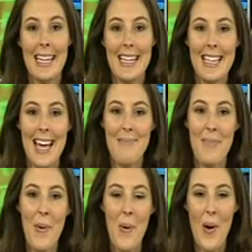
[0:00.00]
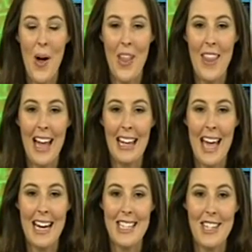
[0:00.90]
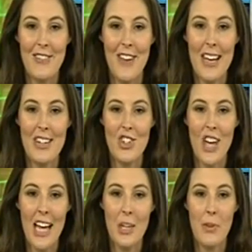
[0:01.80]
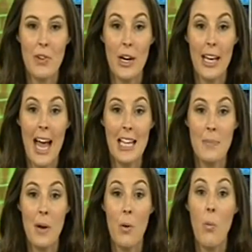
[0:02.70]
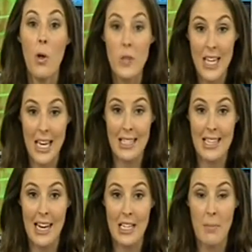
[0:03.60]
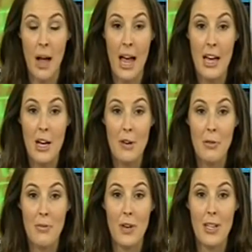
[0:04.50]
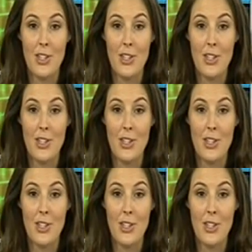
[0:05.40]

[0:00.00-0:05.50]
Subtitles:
Let's get more on that latest Fed chatter. We've got Casper Wolski standing by from FIIG